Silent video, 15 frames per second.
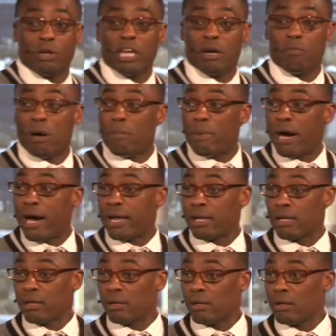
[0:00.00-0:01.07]
to heal my body.
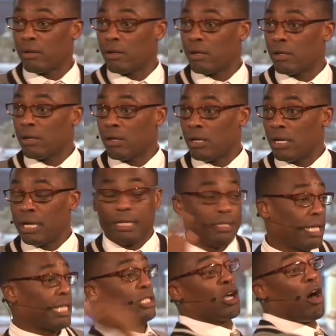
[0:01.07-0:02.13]

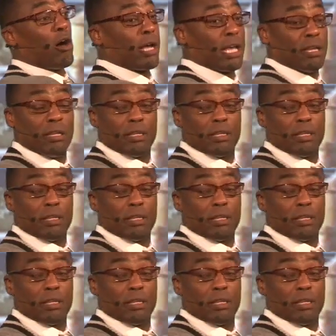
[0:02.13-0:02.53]
They talk,